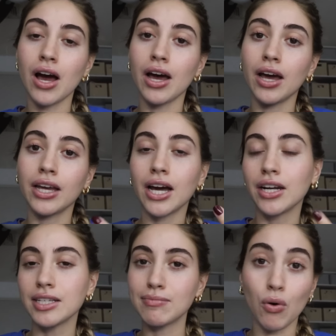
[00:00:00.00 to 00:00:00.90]
I kind
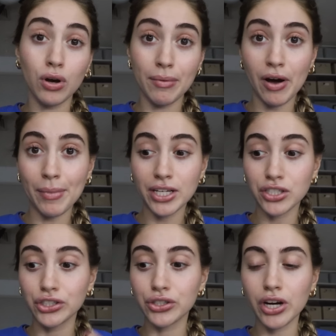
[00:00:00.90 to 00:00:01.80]
of spoke about my
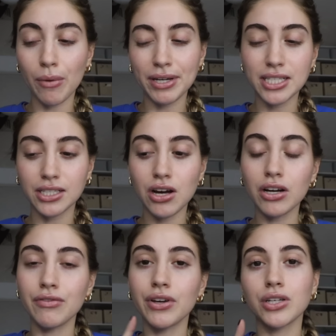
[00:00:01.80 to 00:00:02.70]
surgery on my
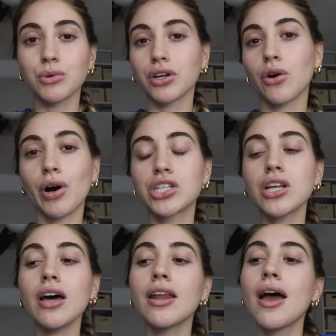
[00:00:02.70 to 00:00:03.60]
TikTok if you guys want to go watch
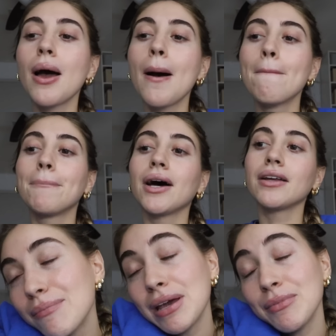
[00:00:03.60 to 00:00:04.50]
that.
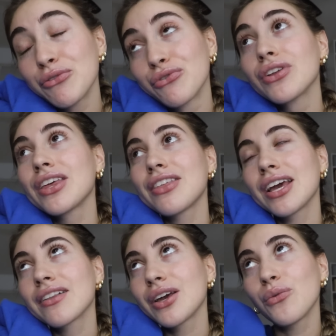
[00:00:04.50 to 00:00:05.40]
But it made me really
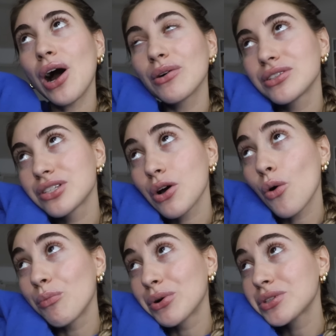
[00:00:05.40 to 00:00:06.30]
think, like, wow, it's
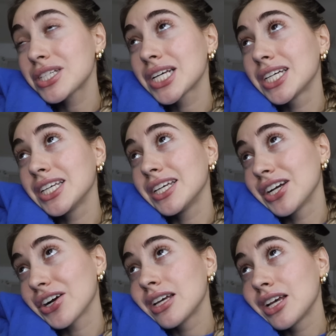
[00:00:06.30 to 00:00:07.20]
almost a
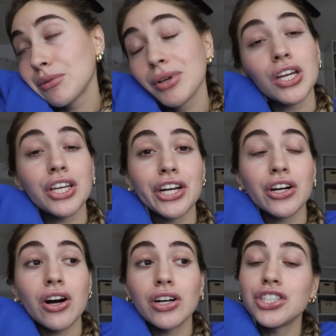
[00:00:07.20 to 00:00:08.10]
year. It'll be a
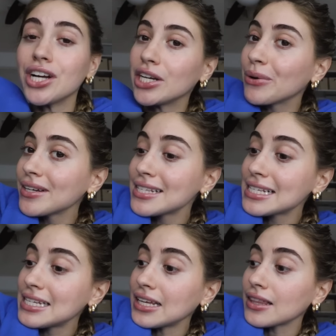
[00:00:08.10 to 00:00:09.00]
year on January
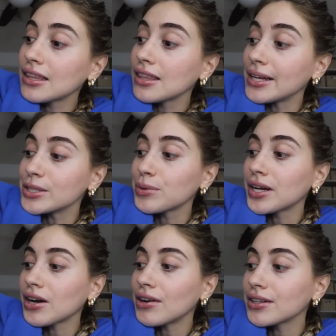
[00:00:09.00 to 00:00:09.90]
16th. That's when
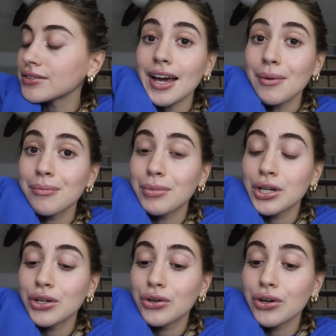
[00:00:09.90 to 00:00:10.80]
I got it. Yeah,
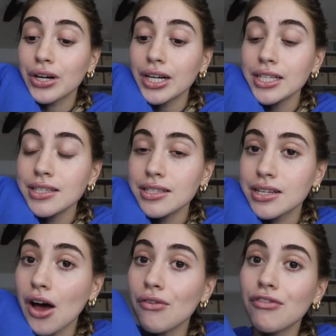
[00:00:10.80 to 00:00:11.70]
pretty crazy
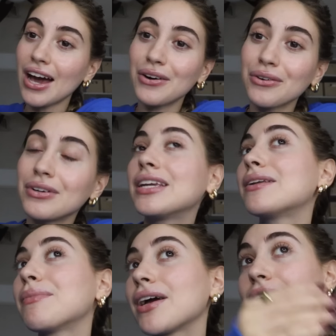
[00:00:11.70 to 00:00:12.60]
stuff. Yeah, I don't
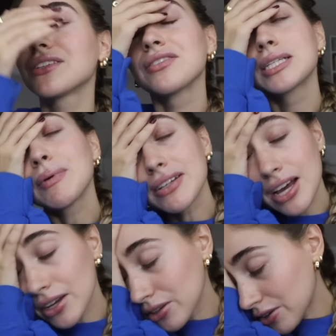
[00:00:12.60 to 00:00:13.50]
need my hair to look
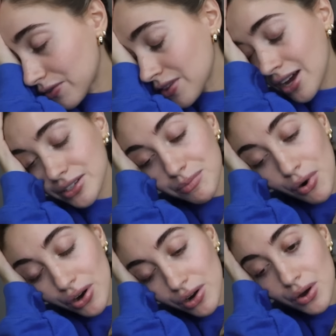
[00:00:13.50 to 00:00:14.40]
spectacular for that
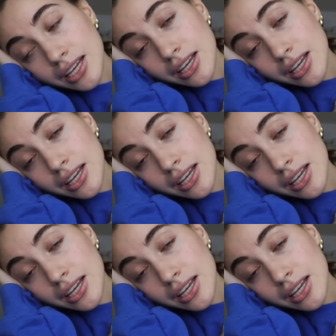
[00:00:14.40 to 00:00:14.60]
tomorrow.